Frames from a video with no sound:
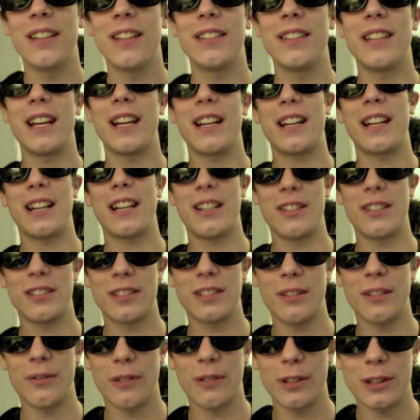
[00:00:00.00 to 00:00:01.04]
Dan
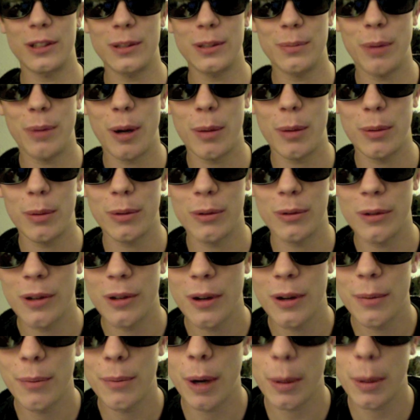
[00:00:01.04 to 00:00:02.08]
Henderson versus Babalu
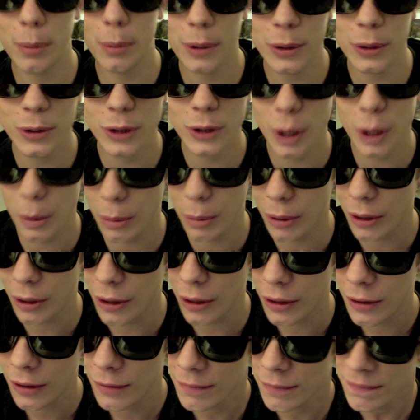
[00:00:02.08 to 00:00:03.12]

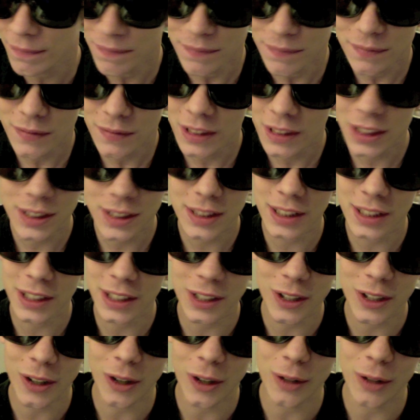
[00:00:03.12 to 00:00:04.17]
Sobral. Sick
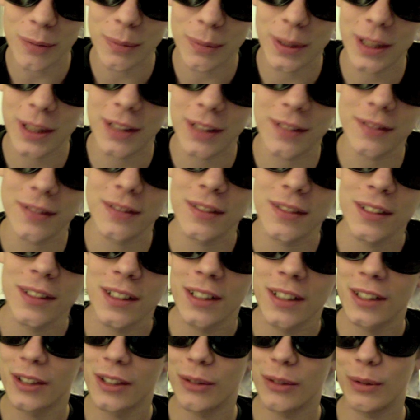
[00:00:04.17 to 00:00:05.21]
card, man.
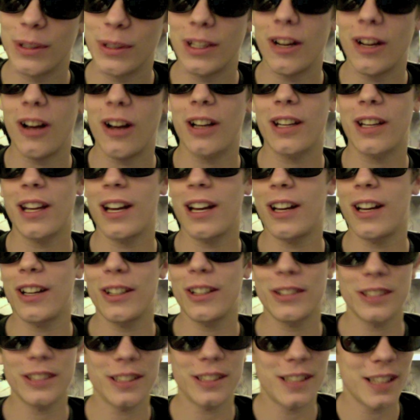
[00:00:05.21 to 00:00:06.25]
3
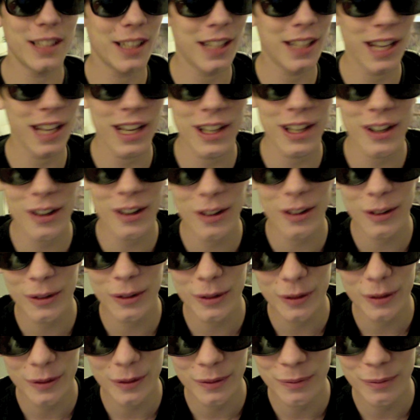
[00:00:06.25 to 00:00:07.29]
knockouts, a
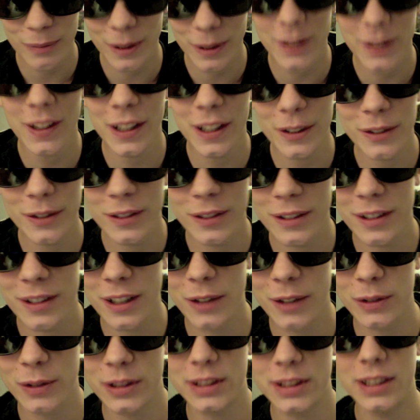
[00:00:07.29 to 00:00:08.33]
TKO. Man, that
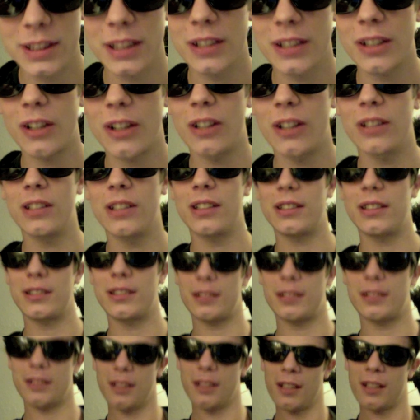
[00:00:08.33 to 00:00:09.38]
was a sick card. This
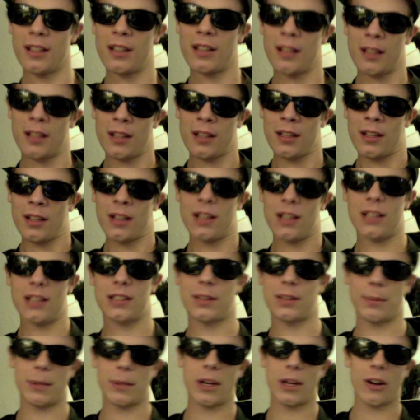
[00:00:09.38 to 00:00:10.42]
is
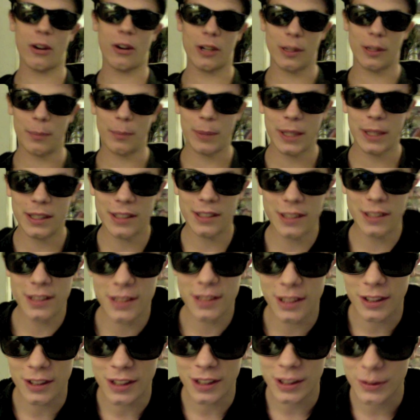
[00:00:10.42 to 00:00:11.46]
going to be hard to beat this
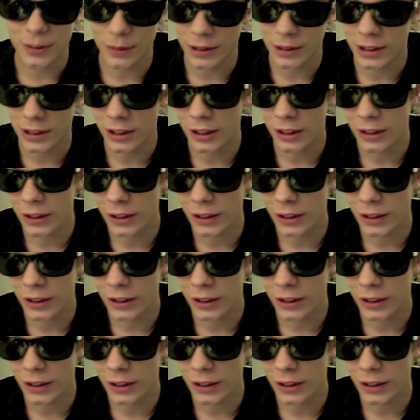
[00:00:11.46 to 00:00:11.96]
year, that's for sure.